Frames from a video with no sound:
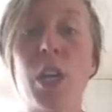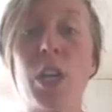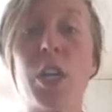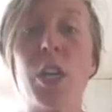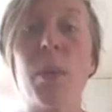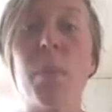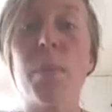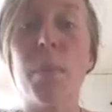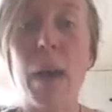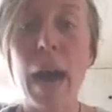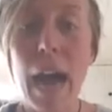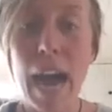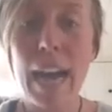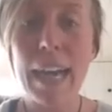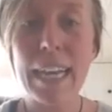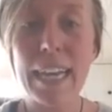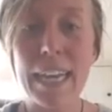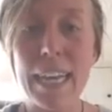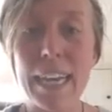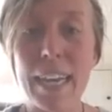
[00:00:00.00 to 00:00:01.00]
Your
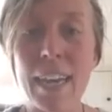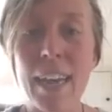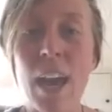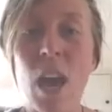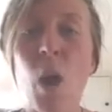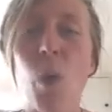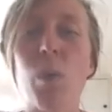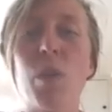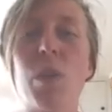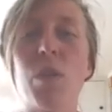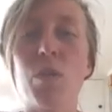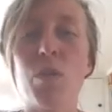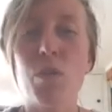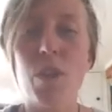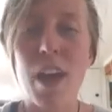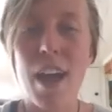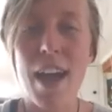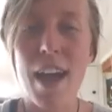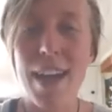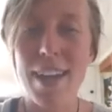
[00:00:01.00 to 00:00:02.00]
body will
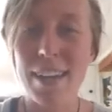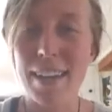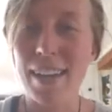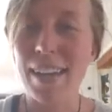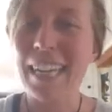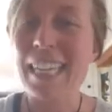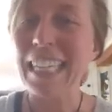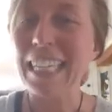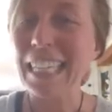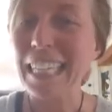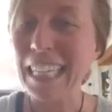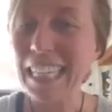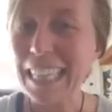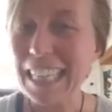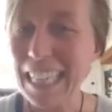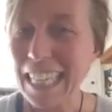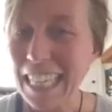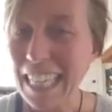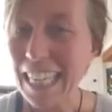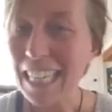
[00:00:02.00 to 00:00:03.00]
run
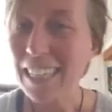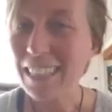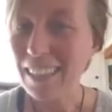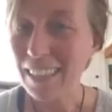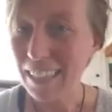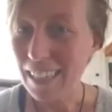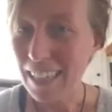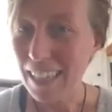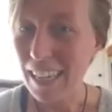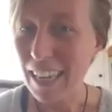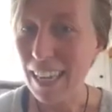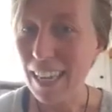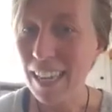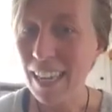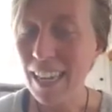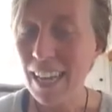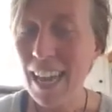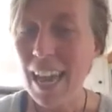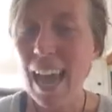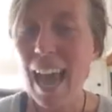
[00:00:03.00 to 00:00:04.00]

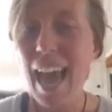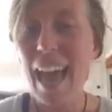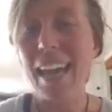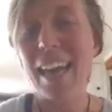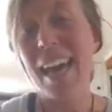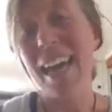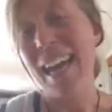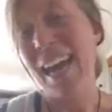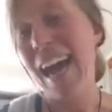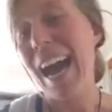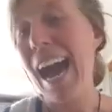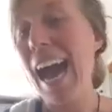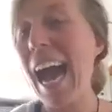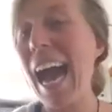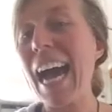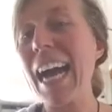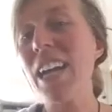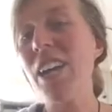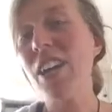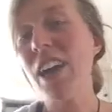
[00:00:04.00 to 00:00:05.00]
cleanly and at a
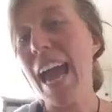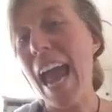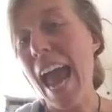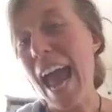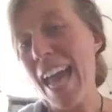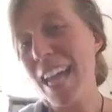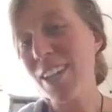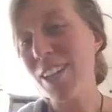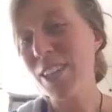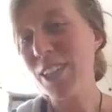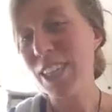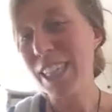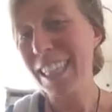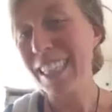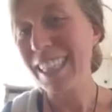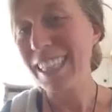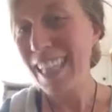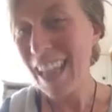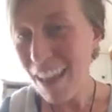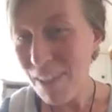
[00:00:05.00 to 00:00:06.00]
higher energy
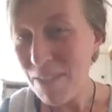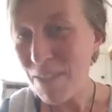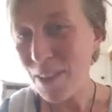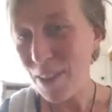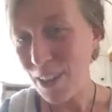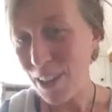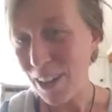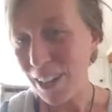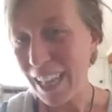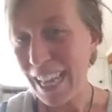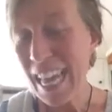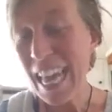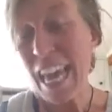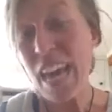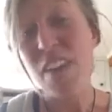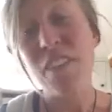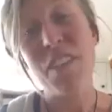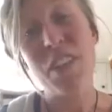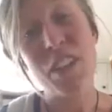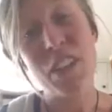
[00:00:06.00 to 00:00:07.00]
level
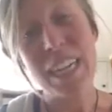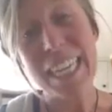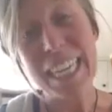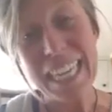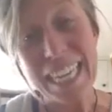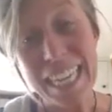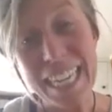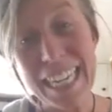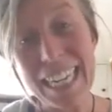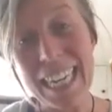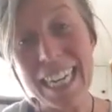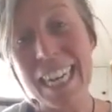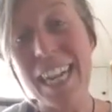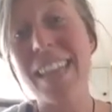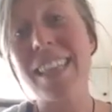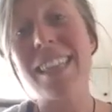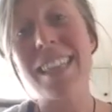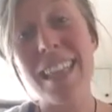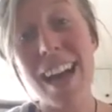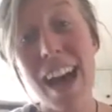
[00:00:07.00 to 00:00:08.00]
if you're eating
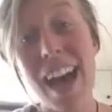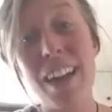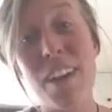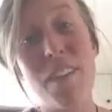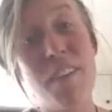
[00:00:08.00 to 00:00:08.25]
a lot